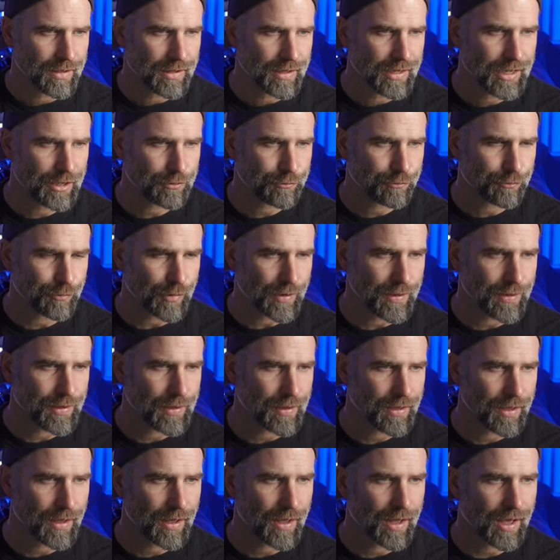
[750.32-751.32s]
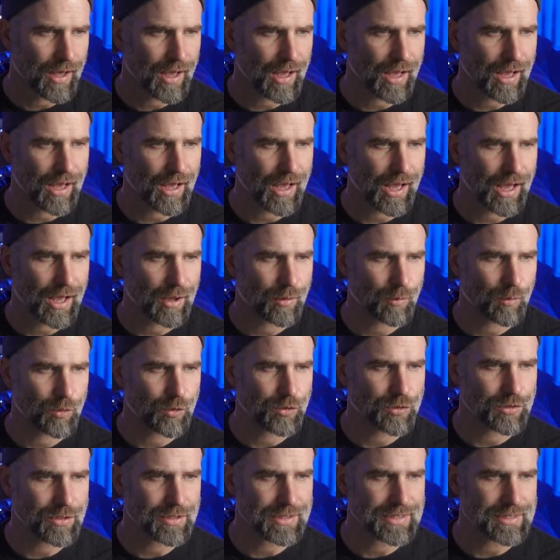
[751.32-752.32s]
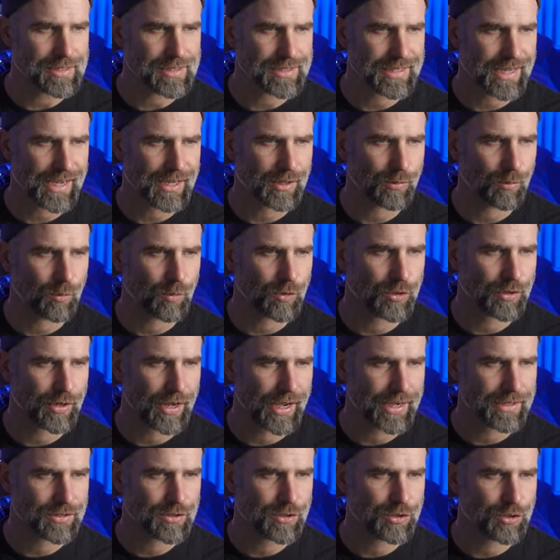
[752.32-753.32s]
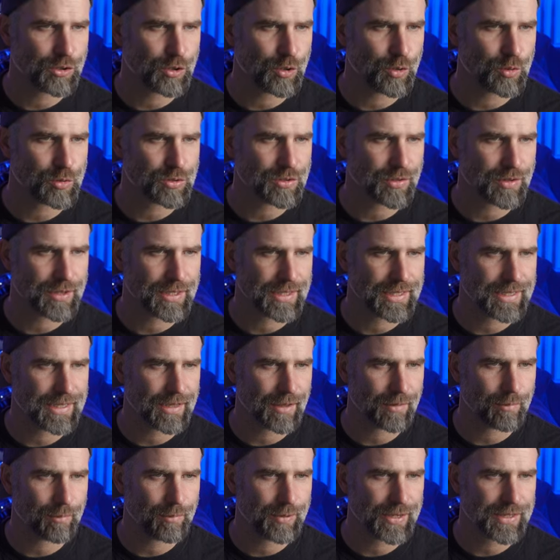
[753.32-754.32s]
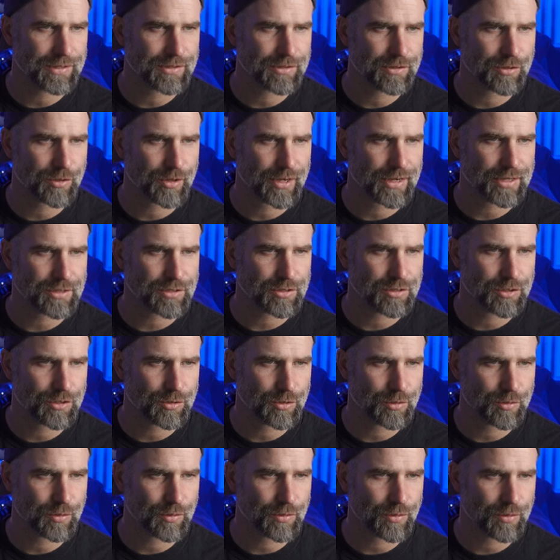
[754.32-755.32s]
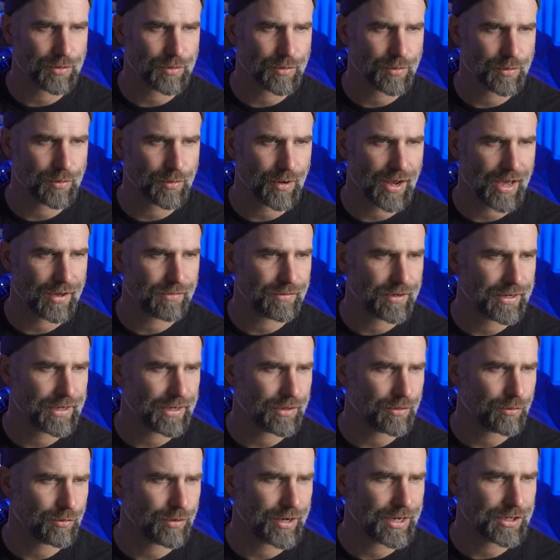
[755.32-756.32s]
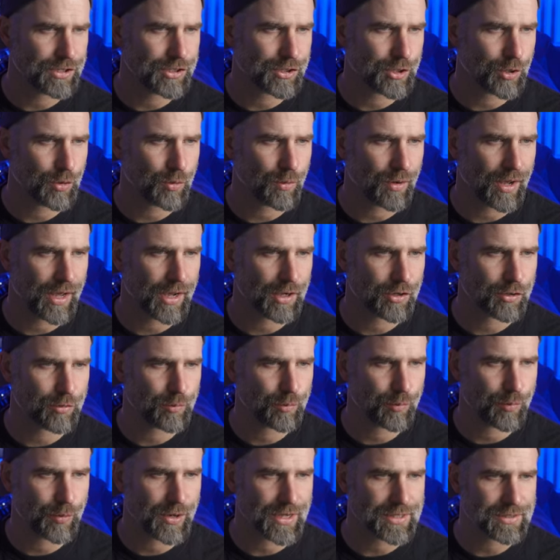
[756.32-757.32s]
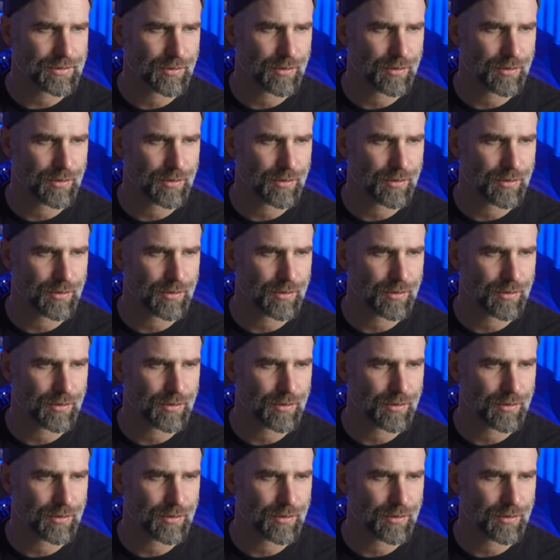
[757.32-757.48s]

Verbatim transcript: If I would instead would like to use the bitterness to gravity ratio, I could press